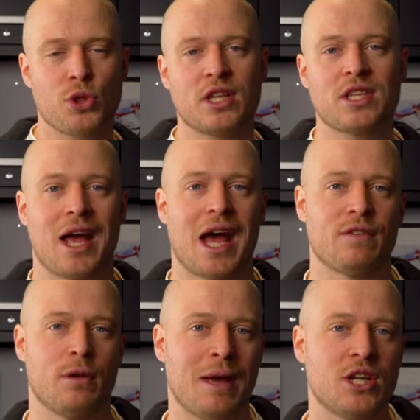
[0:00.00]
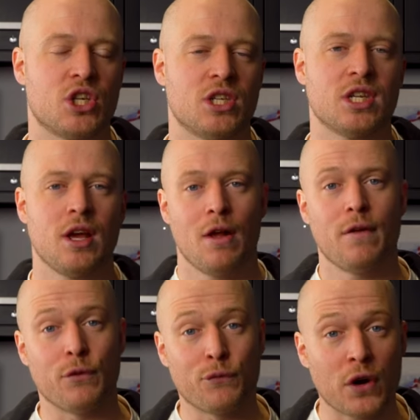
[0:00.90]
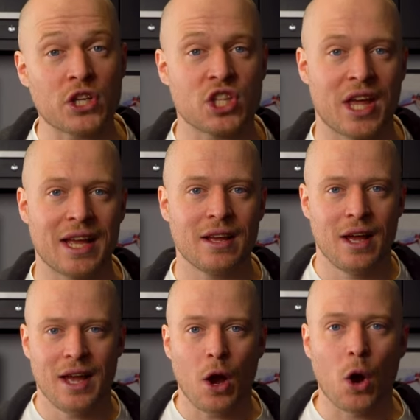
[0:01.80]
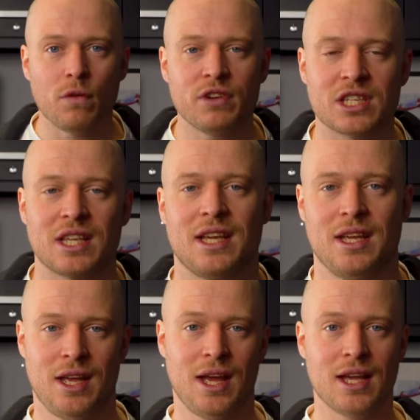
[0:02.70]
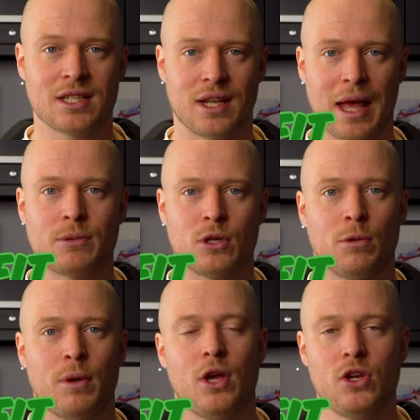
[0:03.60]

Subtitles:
things that I haven't mentioned. The first thing, obviously, is a laptop.